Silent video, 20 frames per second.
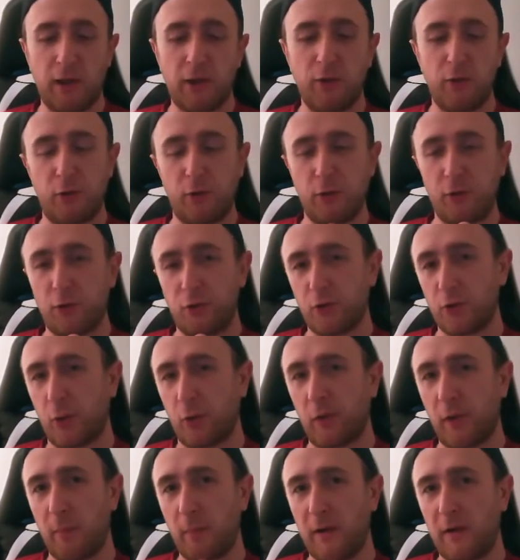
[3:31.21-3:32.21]
You can
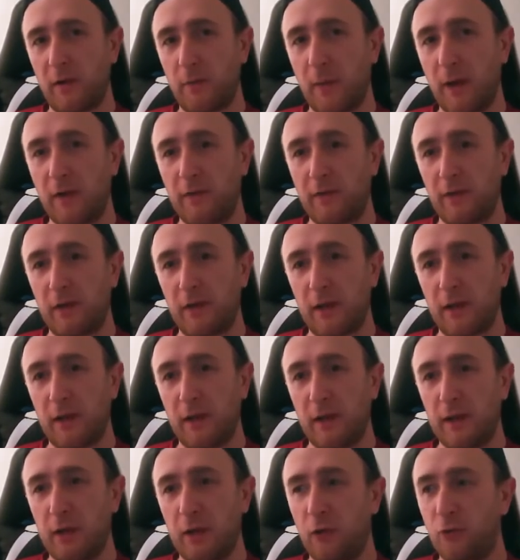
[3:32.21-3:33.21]
control them
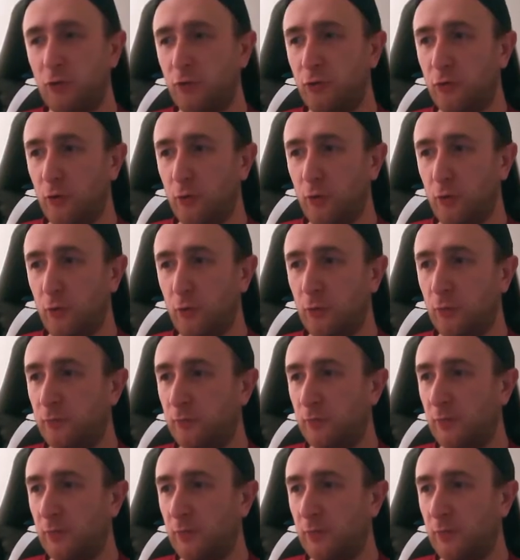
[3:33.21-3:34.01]
independently to